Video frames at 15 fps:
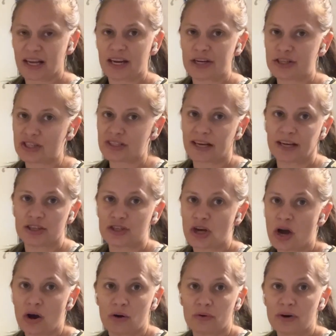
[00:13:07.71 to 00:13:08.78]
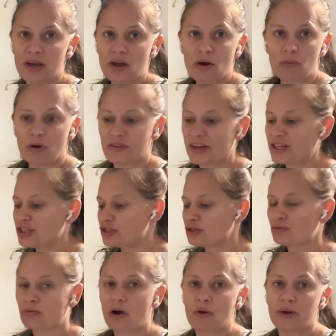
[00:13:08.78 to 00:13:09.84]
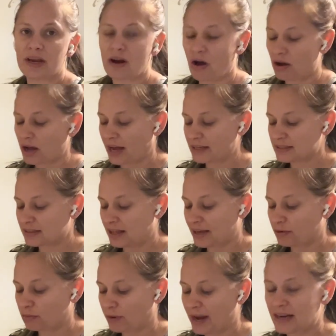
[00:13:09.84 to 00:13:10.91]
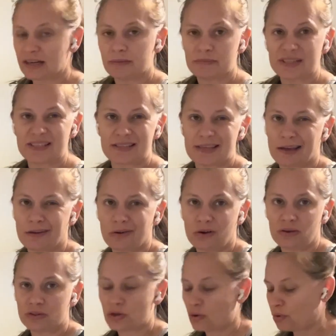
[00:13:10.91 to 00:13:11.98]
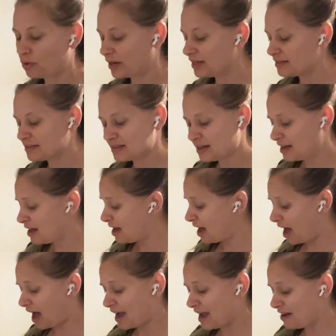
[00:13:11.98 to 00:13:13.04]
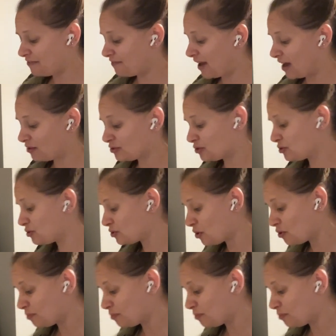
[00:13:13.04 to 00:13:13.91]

and it's just like a tote where they just throw in all kinds of like random single toys. I have found so